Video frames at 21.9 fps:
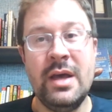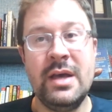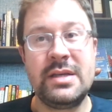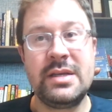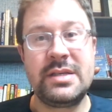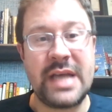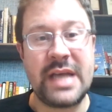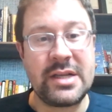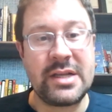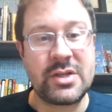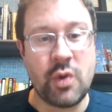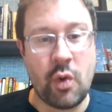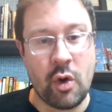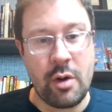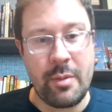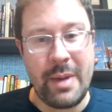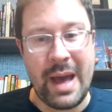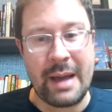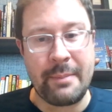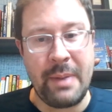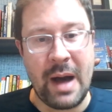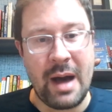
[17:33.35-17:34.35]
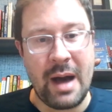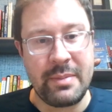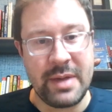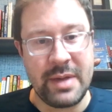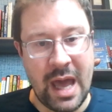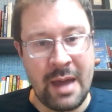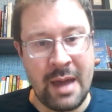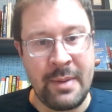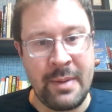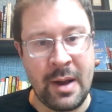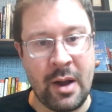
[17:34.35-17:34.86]
Saints quarterback
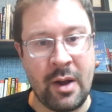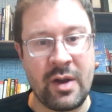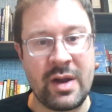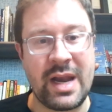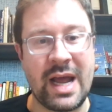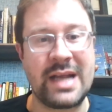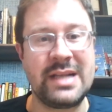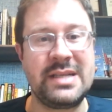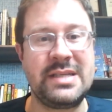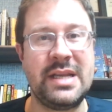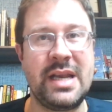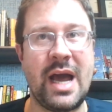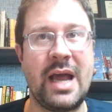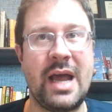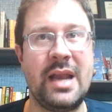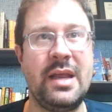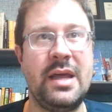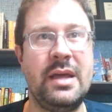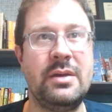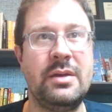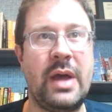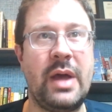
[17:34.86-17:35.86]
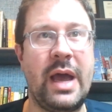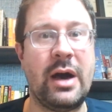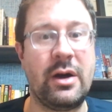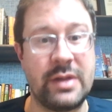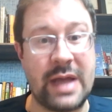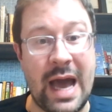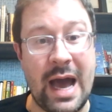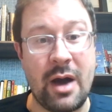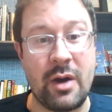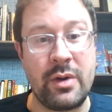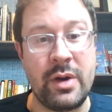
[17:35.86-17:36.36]
Bobby Hebert in 1990
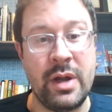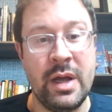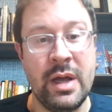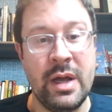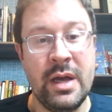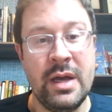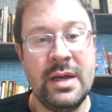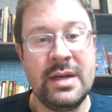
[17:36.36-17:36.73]
held out.